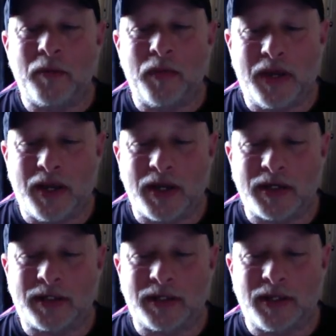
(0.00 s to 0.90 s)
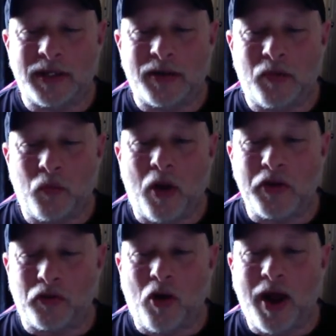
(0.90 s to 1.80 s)
because while
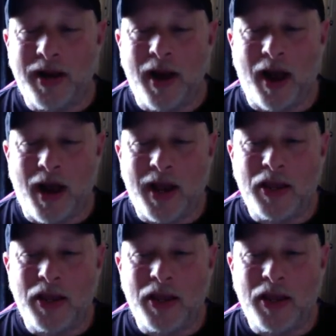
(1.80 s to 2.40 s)
you're riding high,